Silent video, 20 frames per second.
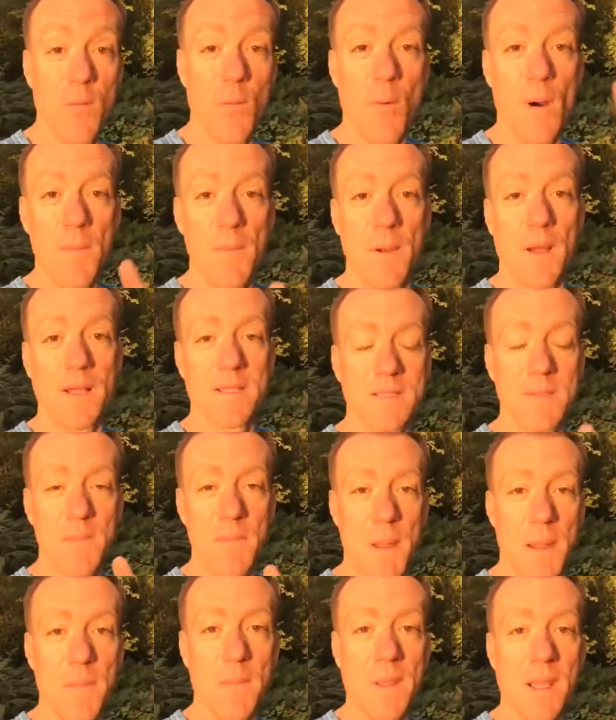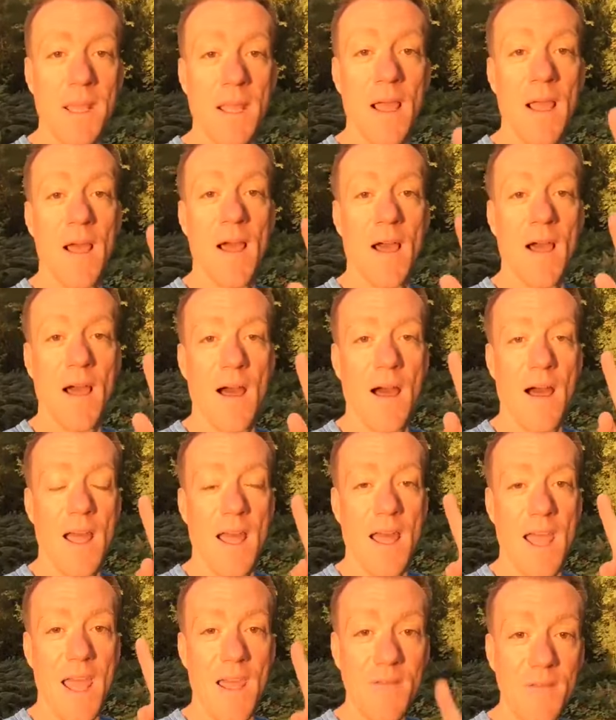One person bet me
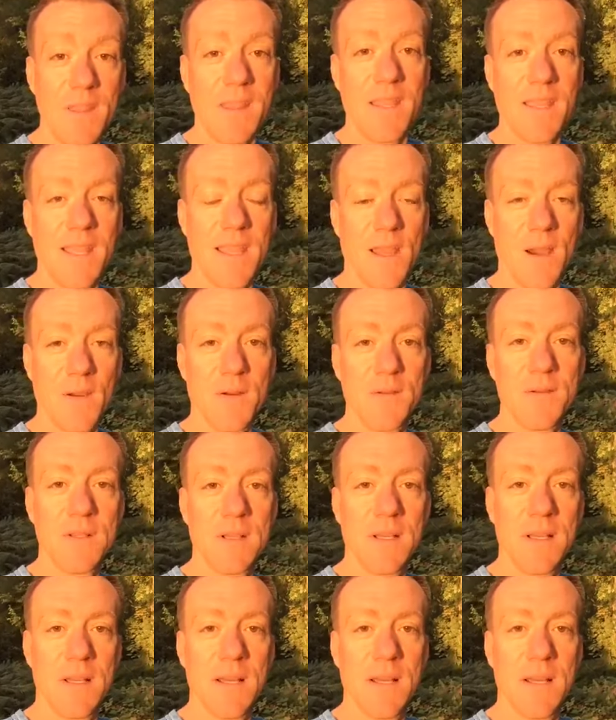everything he earned